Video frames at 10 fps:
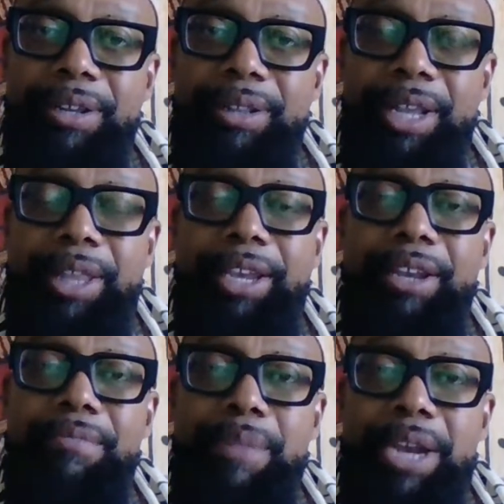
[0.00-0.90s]
that they
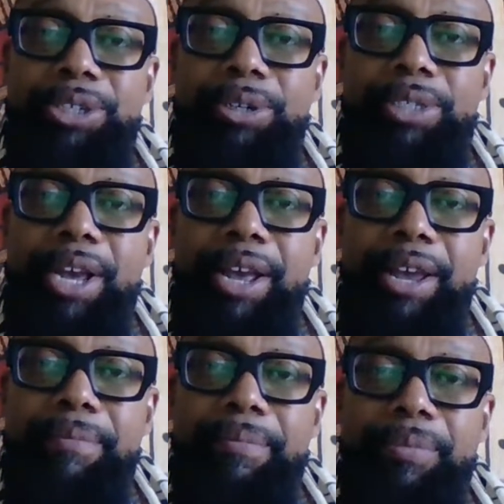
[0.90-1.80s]
could measure
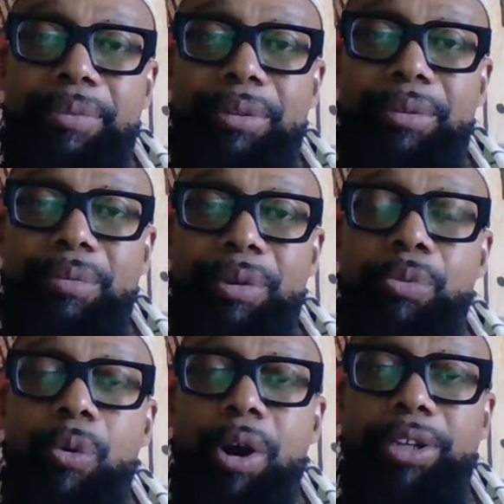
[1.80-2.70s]
time with
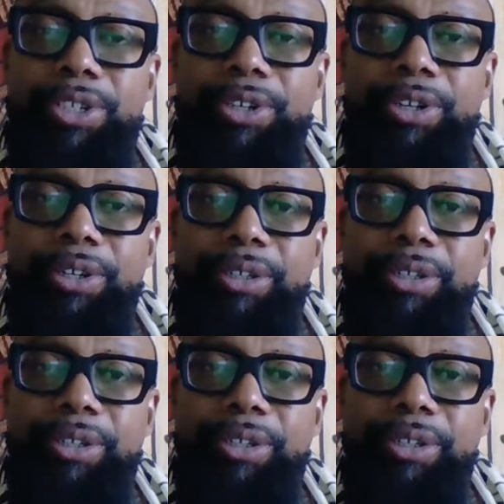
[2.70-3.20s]
water,